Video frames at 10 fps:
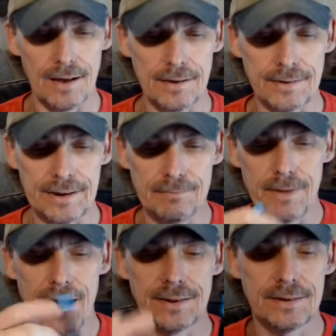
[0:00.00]
getting
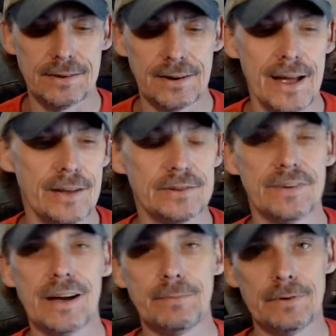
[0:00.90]
back to the clouds of
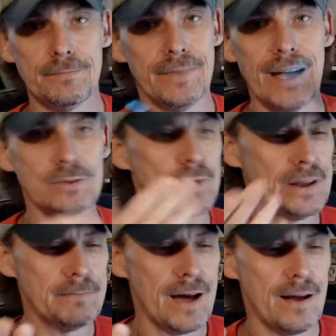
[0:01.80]
vapor, that's
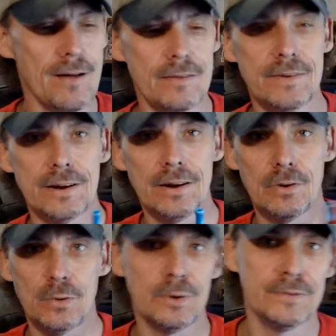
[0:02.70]
really about all the video
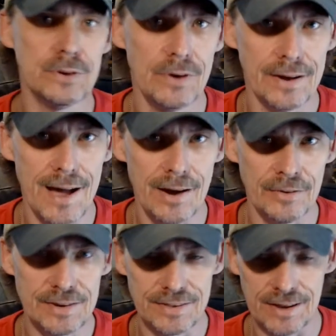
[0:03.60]
or review I got
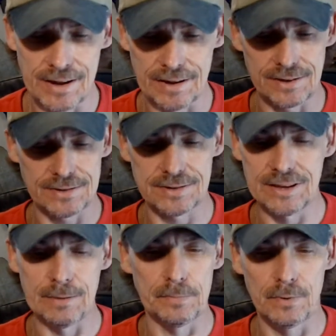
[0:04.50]
on this thing. It's
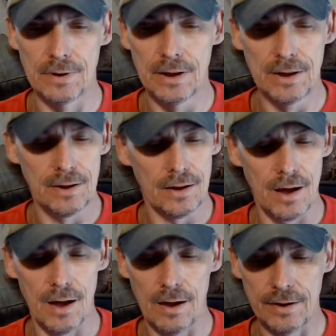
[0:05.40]
simple.
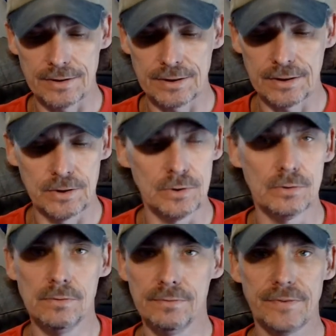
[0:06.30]
It's a
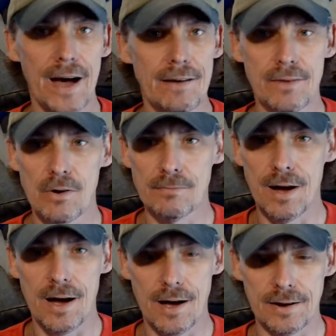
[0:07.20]
cool 5-volt
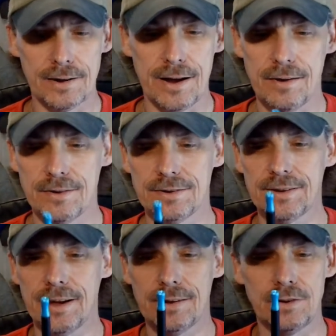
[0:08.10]
mod. It carries
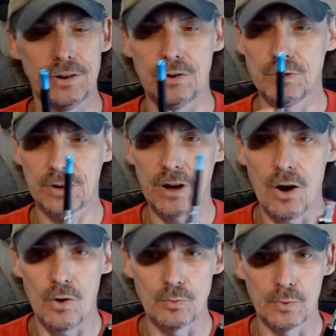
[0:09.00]
you can use a
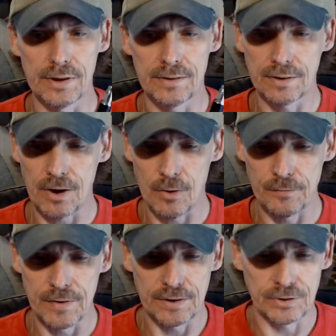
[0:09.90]
cone with it. Cone
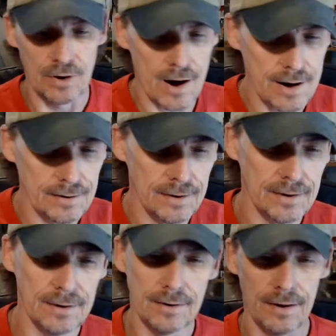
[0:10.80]
fits great,
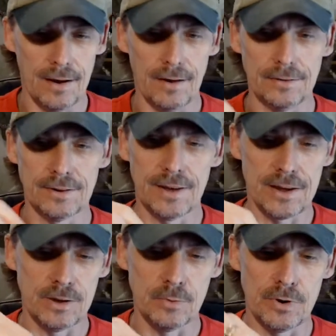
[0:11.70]
just
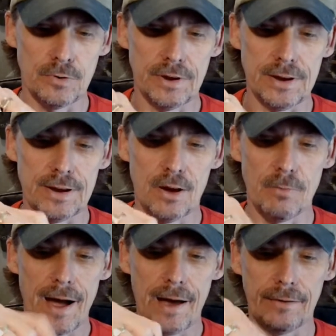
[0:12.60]
like you would on an Ego
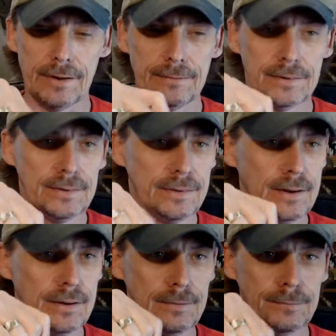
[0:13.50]
battery.
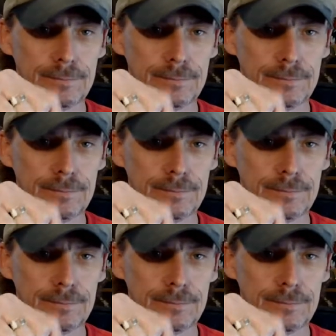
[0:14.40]
The